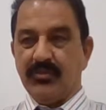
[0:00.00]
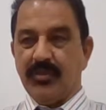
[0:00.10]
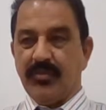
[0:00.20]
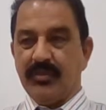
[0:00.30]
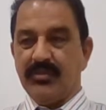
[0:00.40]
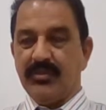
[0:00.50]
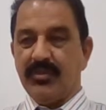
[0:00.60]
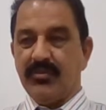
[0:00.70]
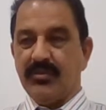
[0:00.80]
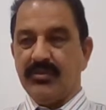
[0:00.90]
Epoxy
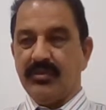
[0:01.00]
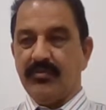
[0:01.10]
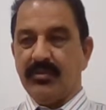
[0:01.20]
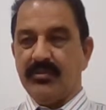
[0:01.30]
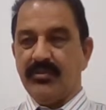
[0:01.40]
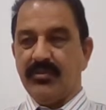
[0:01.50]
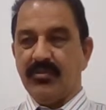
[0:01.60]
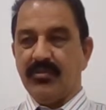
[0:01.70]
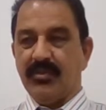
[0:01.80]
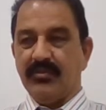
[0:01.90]
grout is the best
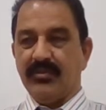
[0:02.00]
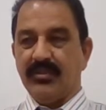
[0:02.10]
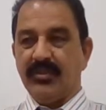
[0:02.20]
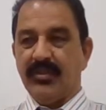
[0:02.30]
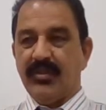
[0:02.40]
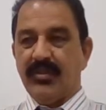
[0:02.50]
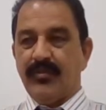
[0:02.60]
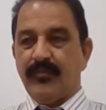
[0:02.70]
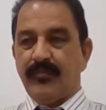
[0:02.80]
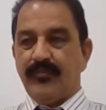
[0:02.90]
grout of the
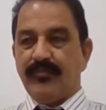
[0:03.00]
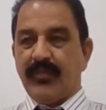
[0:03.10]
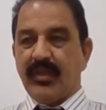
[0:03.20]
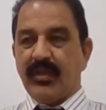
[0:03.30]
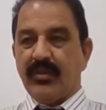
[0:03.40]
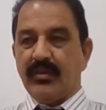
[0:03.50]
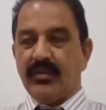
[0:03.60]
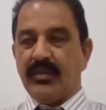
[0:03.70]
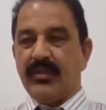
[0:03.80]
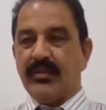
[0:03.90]

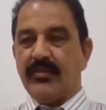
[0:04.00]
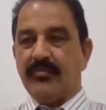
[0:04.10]
related